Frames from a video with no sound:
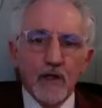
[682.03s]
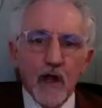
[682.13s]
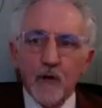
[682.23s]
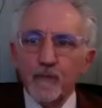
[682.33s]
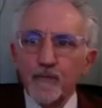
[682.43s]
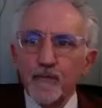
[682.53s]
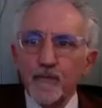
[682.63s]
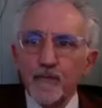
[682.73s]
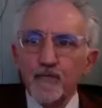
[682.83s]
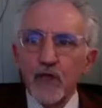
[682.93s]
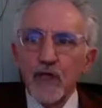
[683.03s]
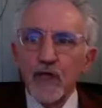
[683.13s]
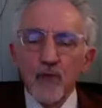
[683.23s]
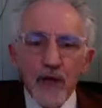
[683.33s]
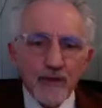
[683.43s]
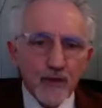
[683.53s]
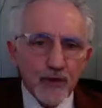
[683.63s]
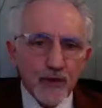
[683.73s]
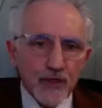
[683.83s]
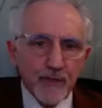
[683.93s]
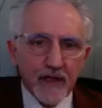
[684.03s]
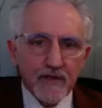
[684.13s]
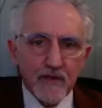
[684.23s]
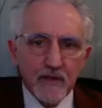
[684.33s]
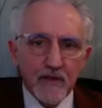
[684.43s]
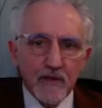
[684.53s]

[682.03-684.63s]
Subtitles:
Now, in retrospect,